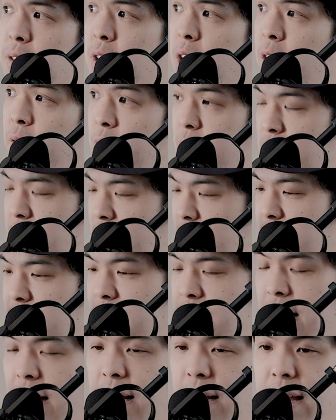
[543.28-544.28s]
coffee, it
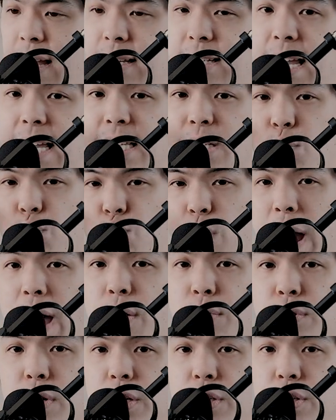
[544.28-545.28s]
tastes
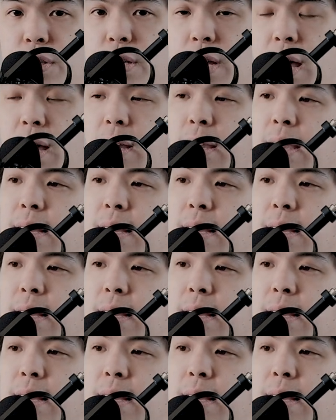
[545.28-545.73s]
round on your tongue.